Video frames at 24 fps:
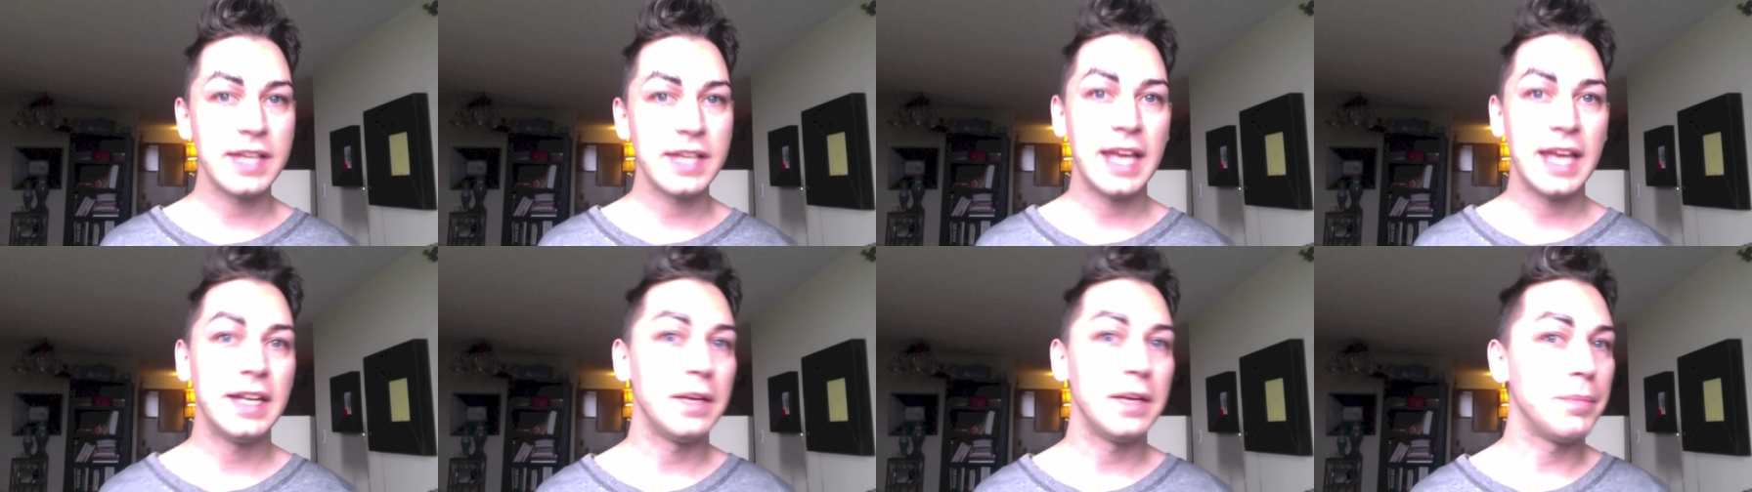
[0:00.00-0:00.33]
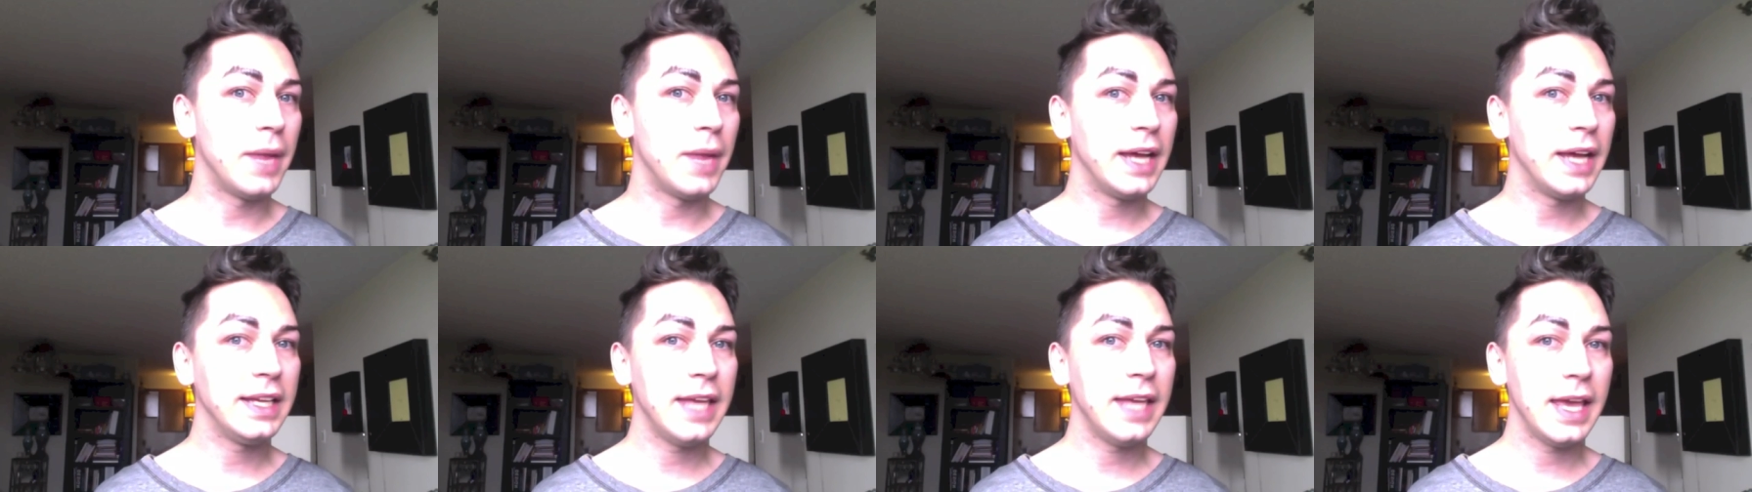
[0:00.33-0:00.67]
And in
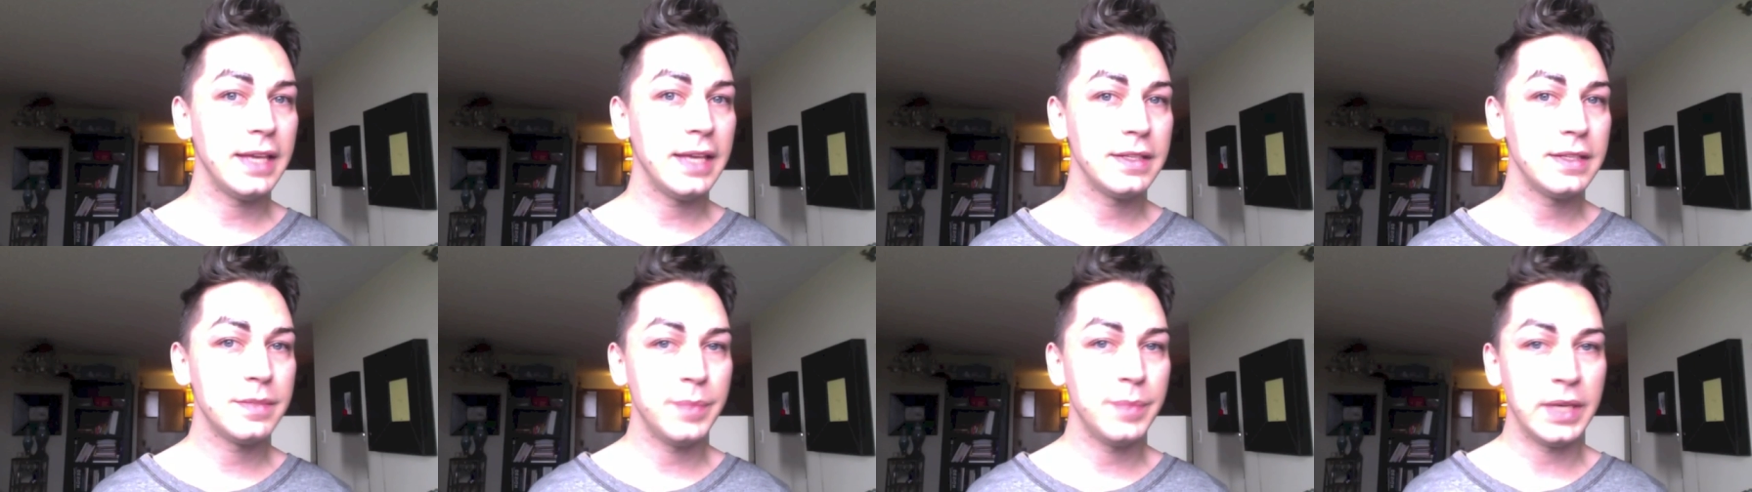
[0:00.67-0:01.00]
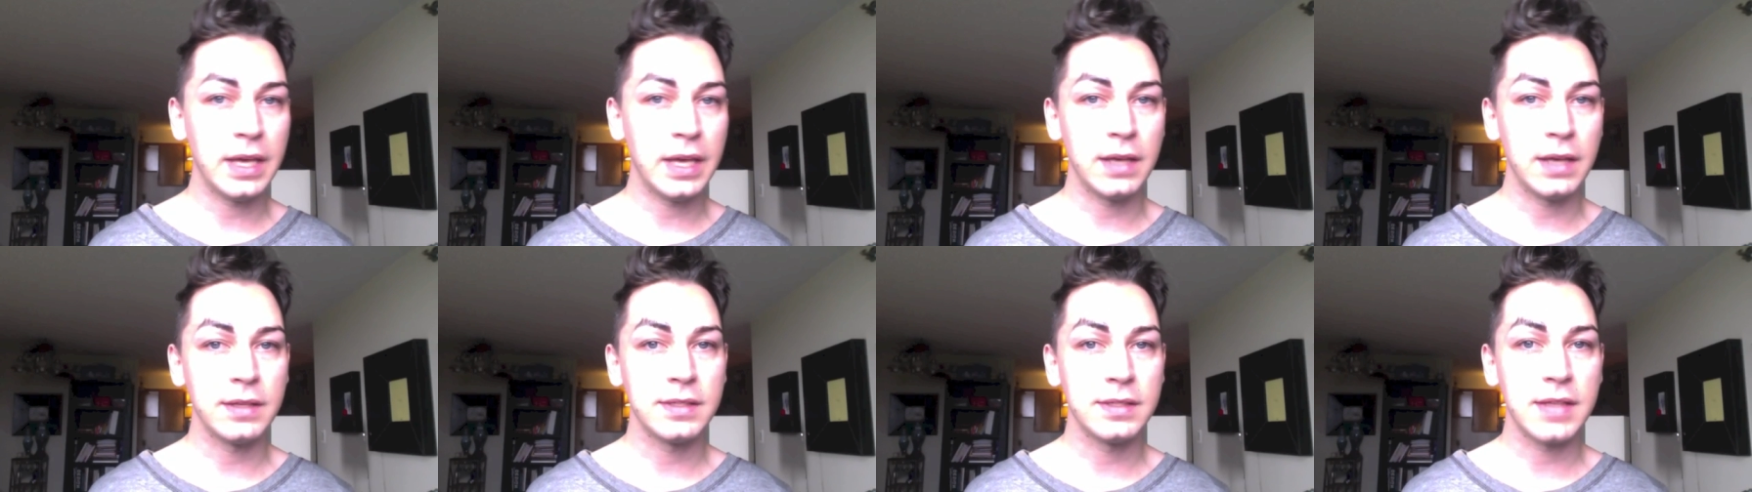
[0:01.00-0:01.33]
my case,
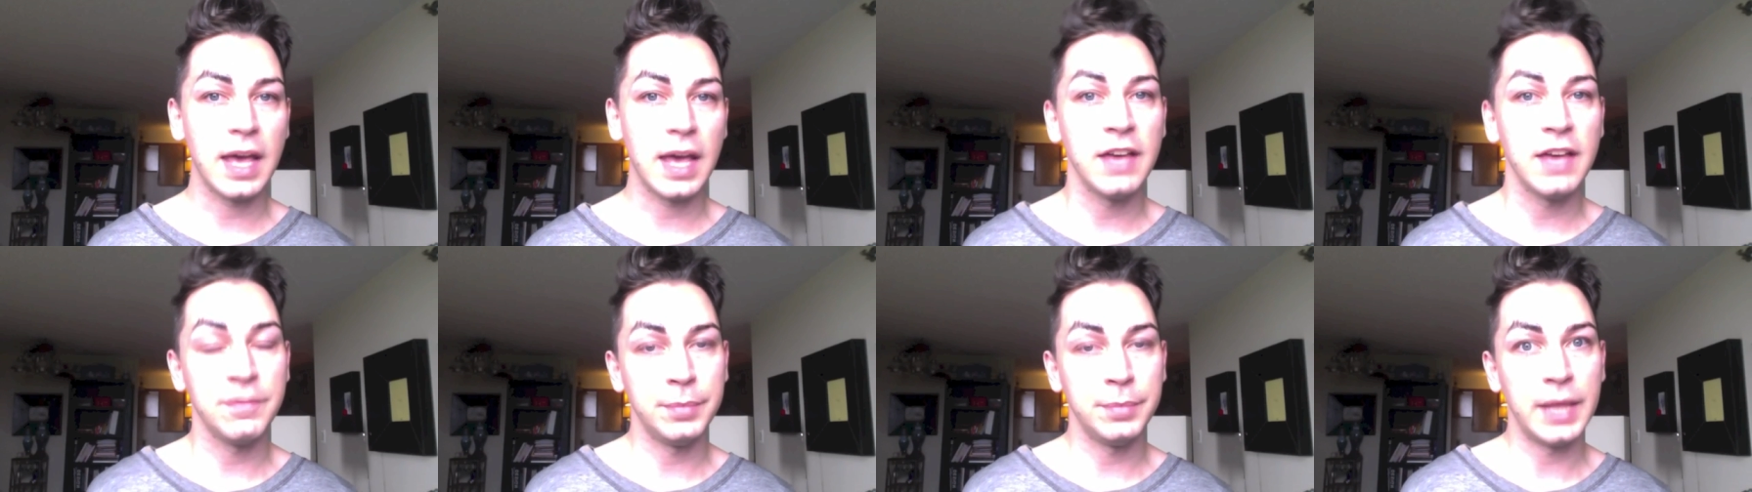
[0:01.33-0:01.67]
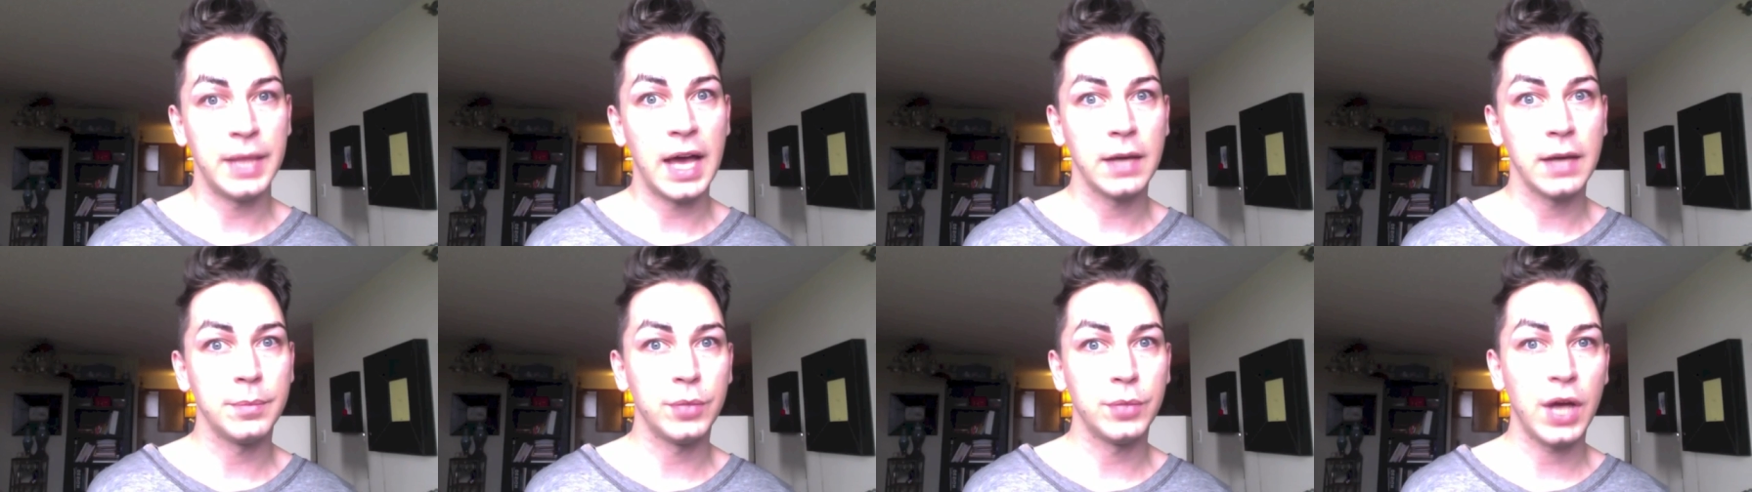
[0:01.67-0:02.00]
because I have
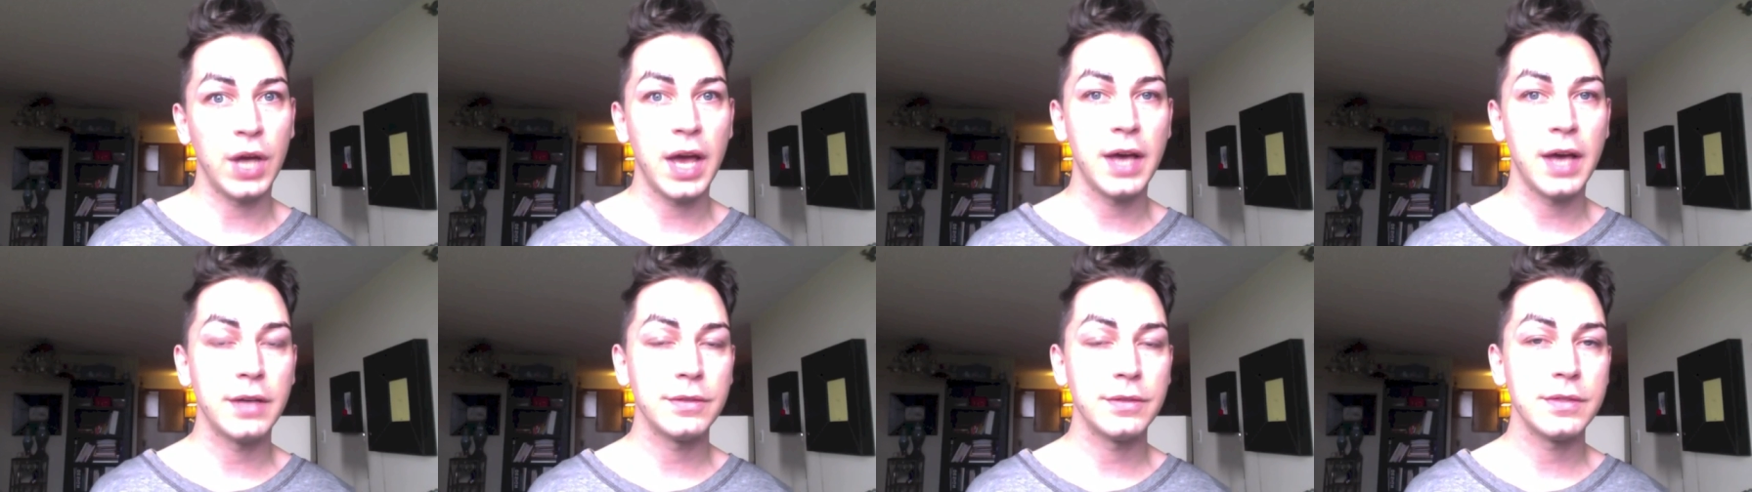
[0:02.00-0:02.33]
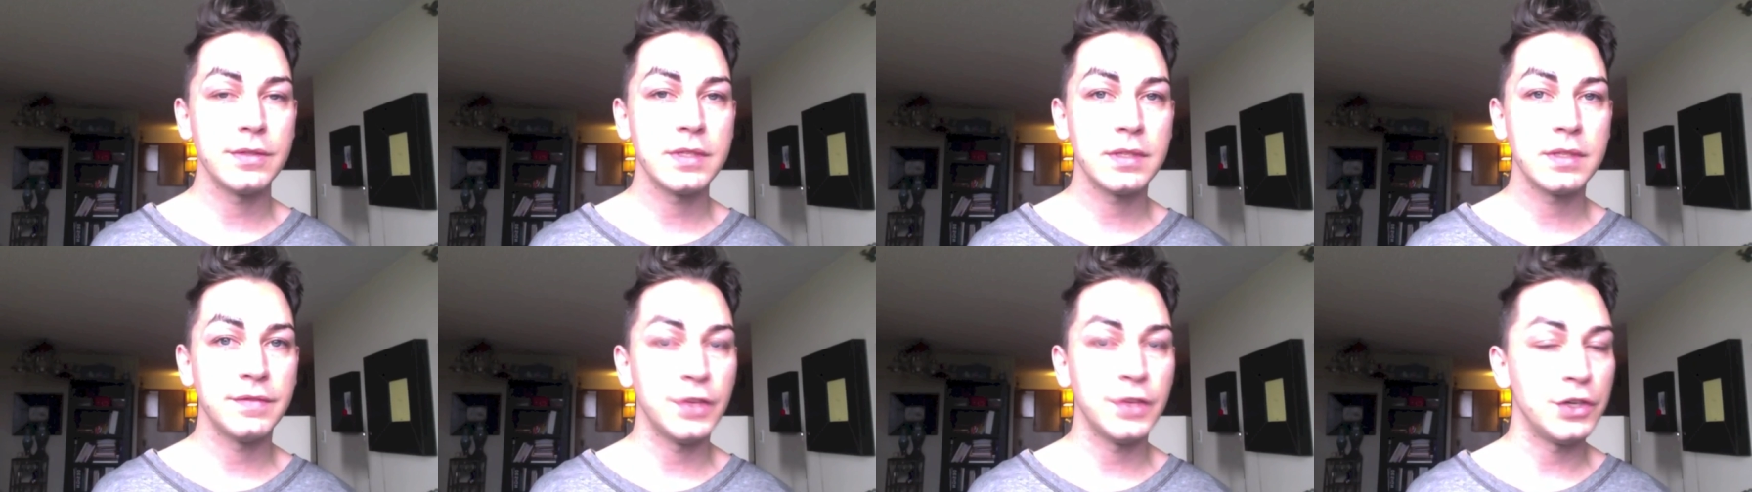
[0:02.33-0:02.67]
black
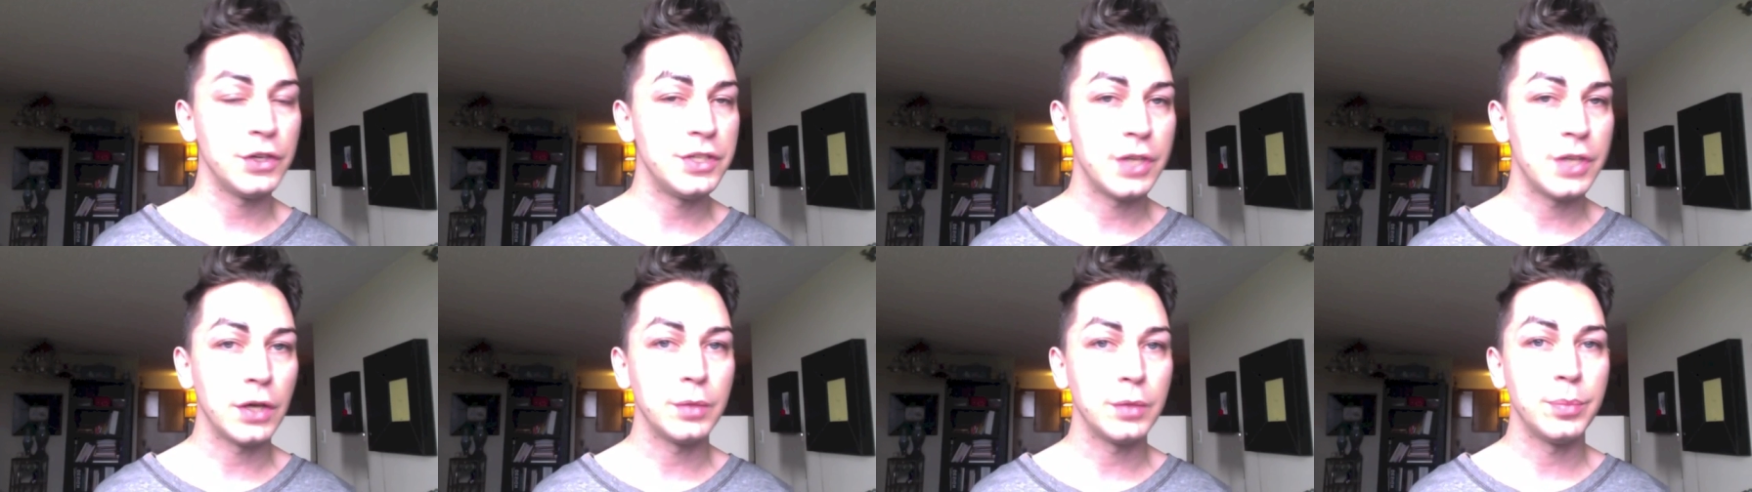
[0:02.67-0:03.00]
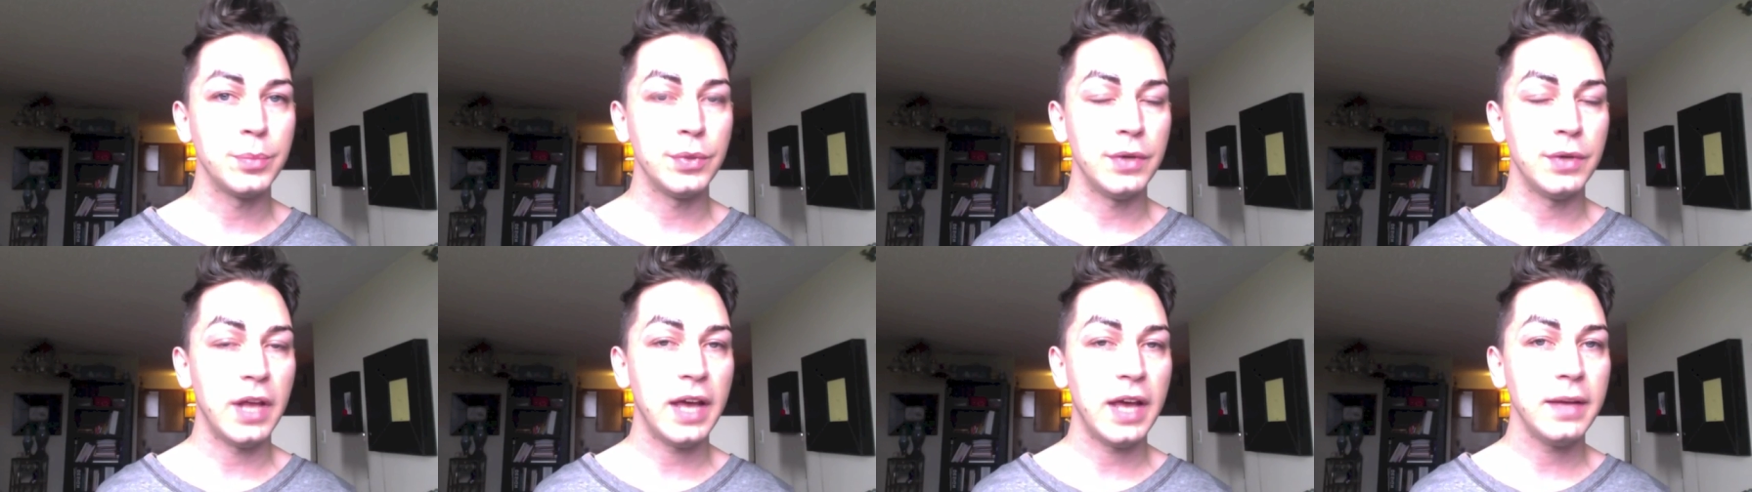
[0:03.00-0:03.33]
brows, very dark
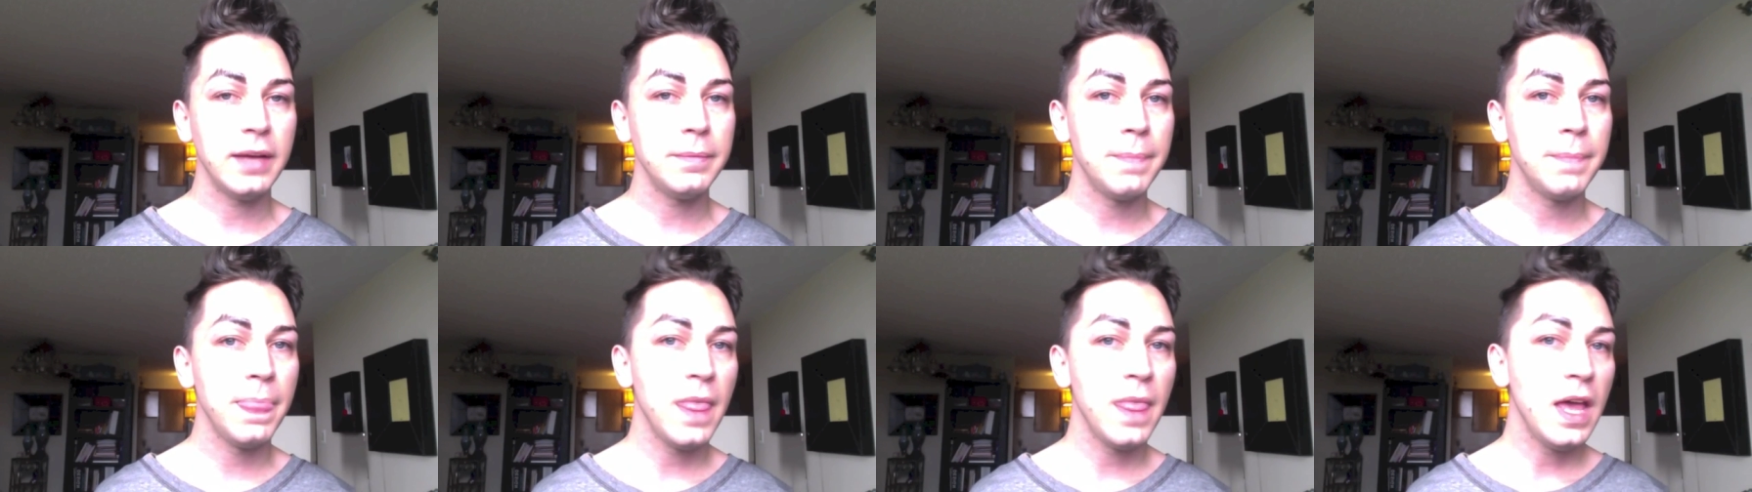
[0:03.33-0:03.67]
brunette,